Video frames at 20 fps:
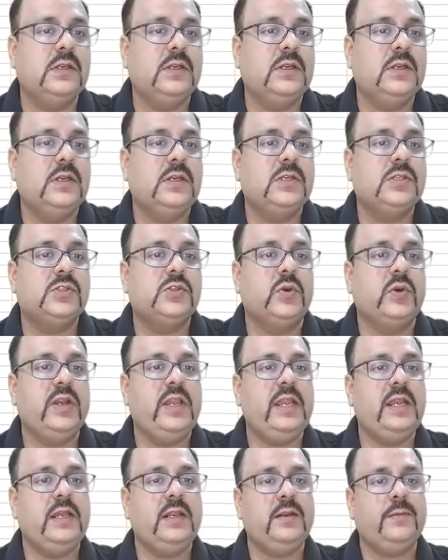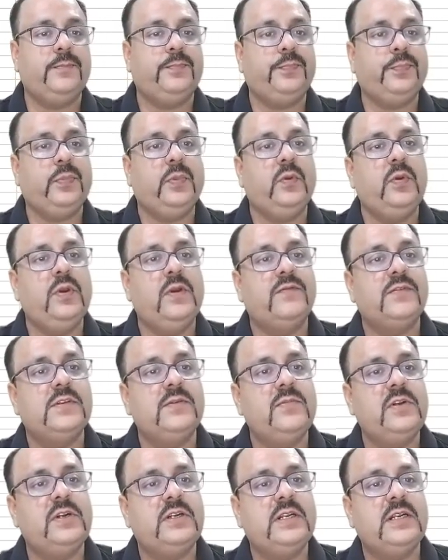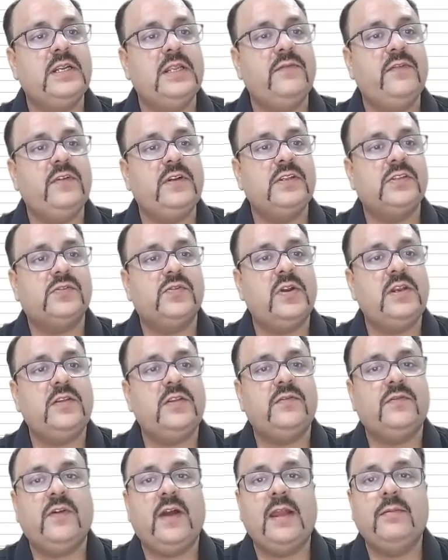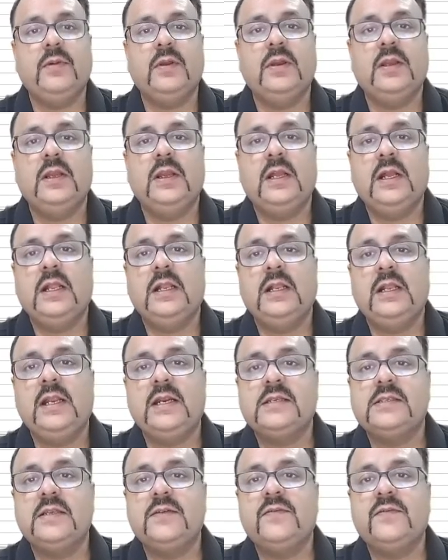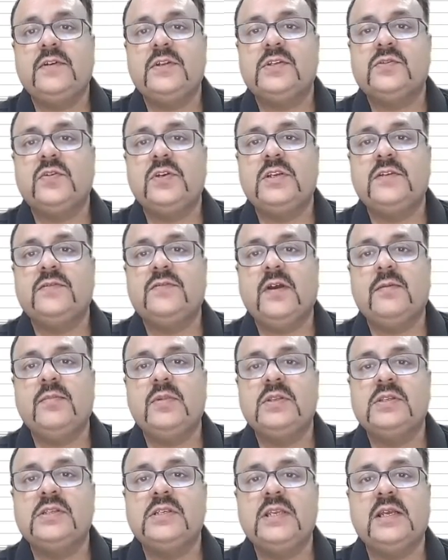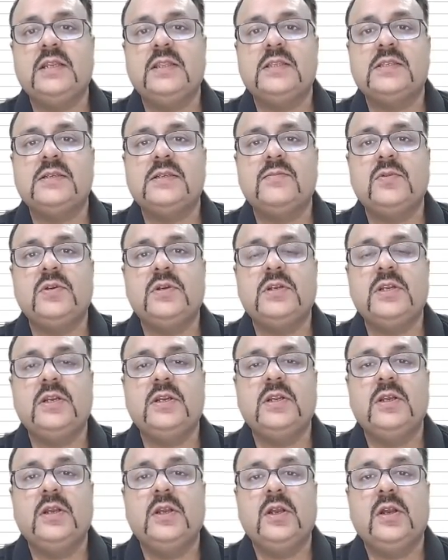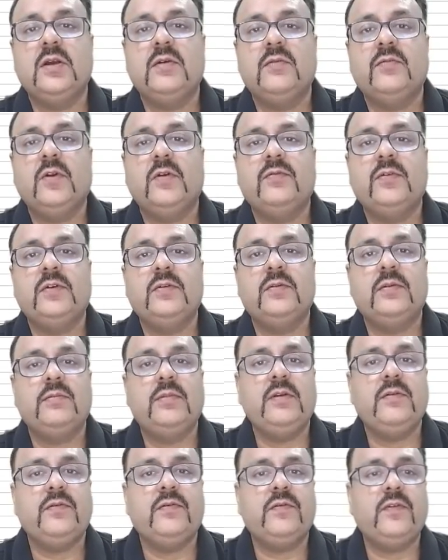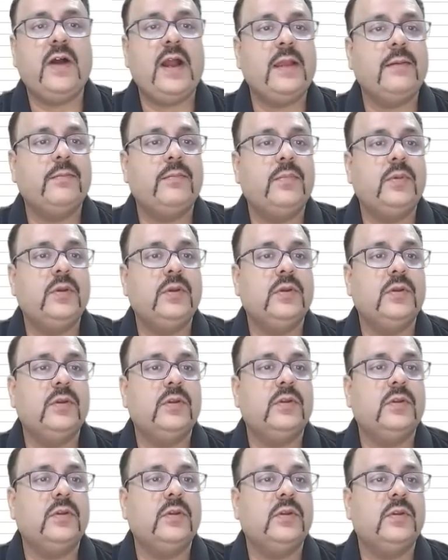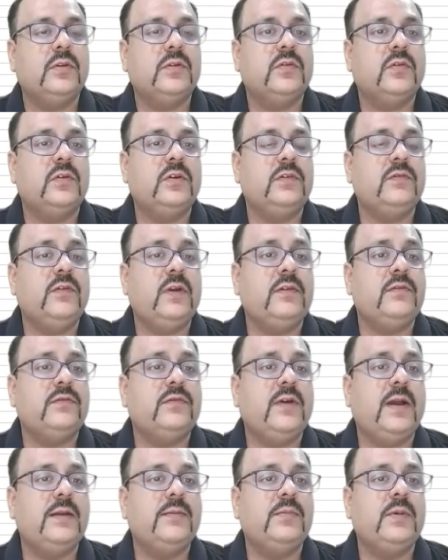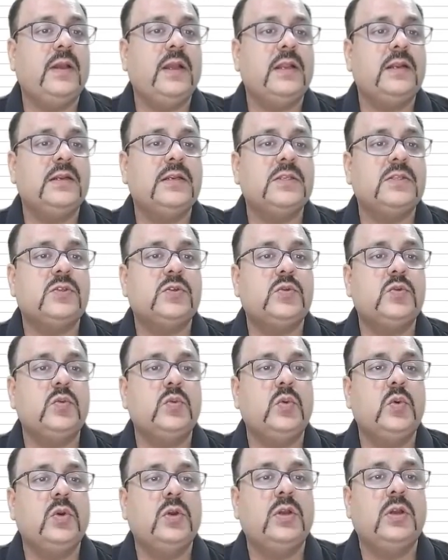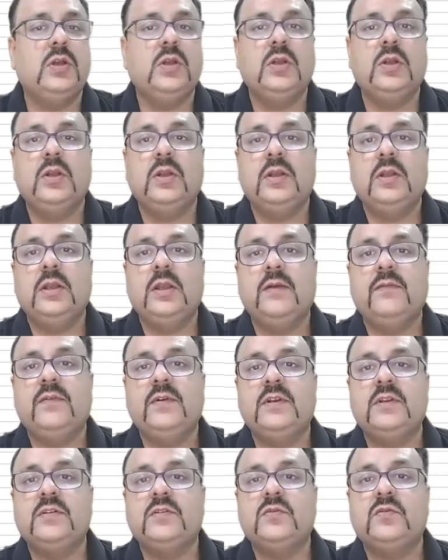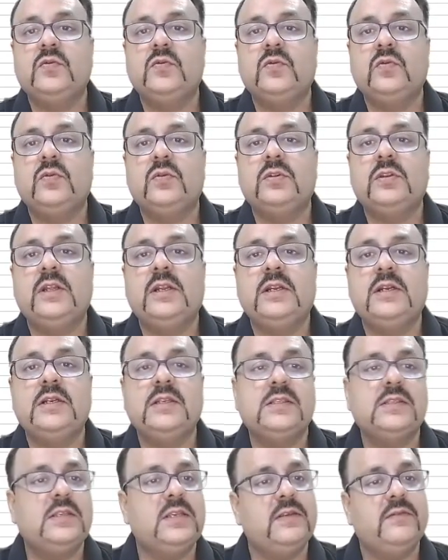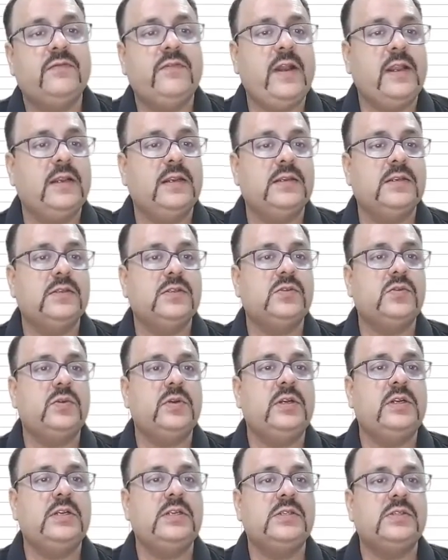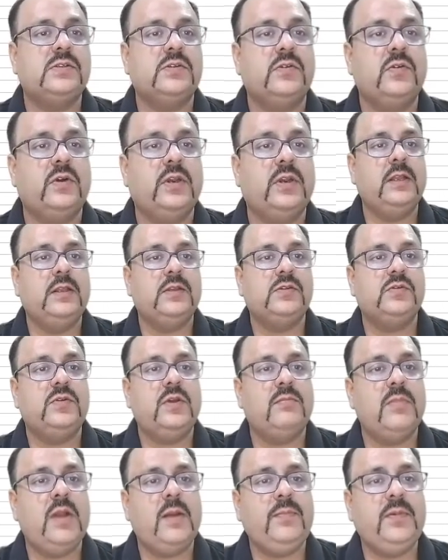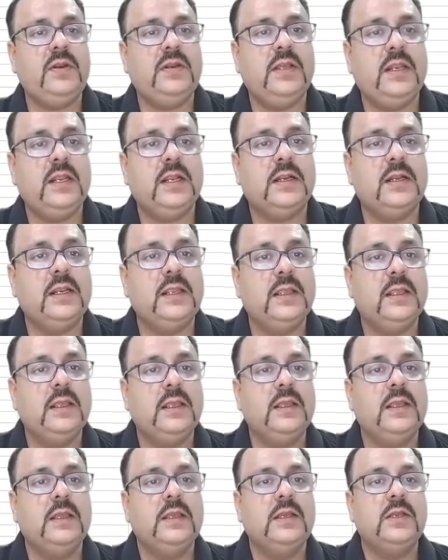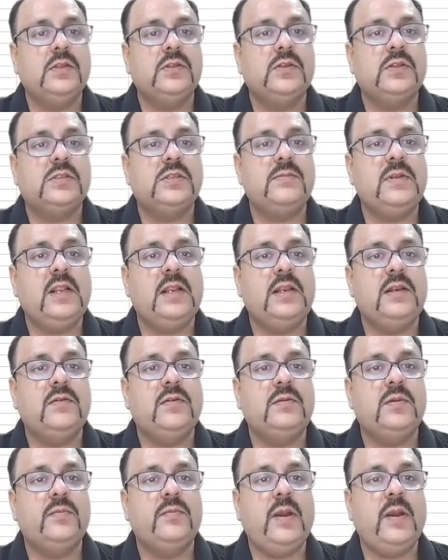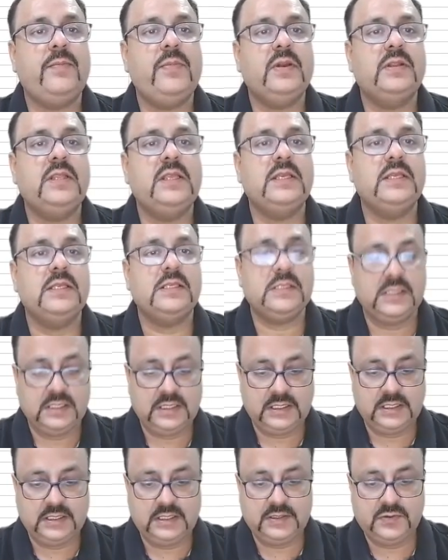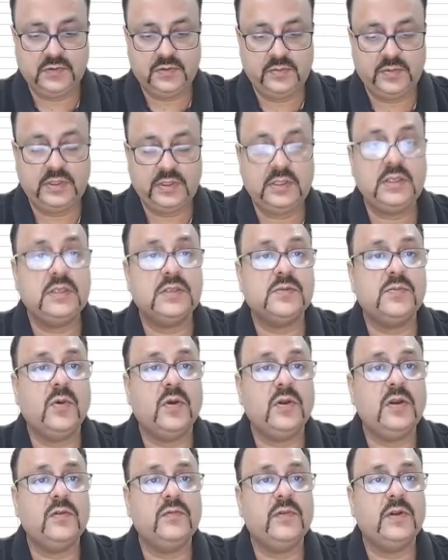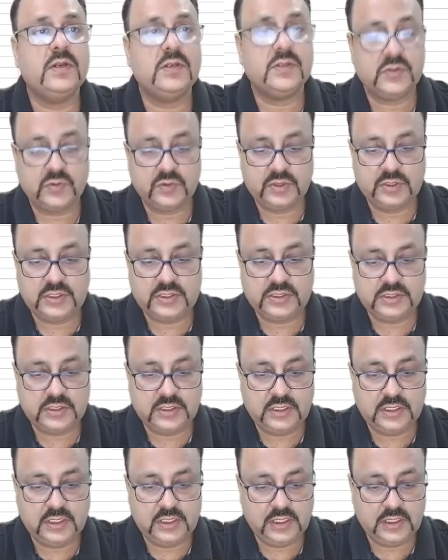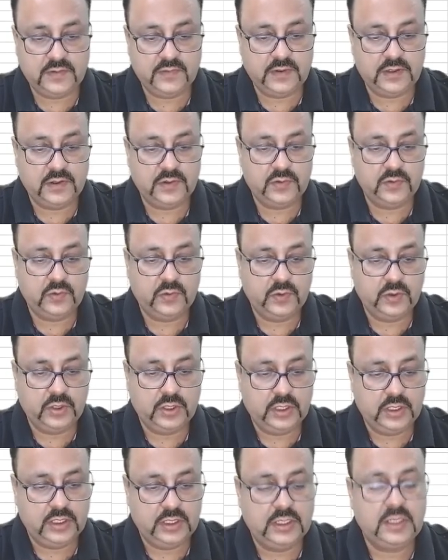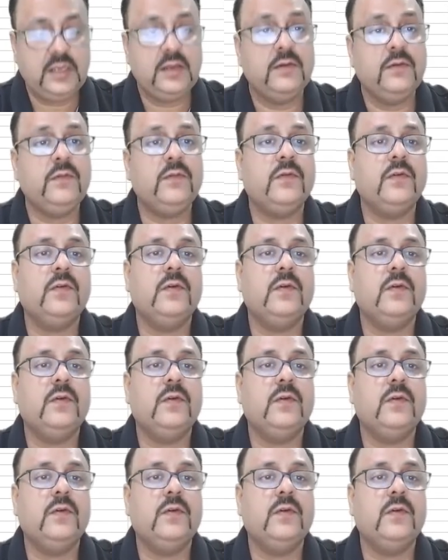So here we have simulated, if it is 25, let's say if it is 25, means here the simulated profit will be 5. 25, 5, and it is 2. If it is 2, then it is 3, 5. So it is okay. you have mapped it correctly. So similarly, you will be mapping this. This will be smaller one. So this equal to, if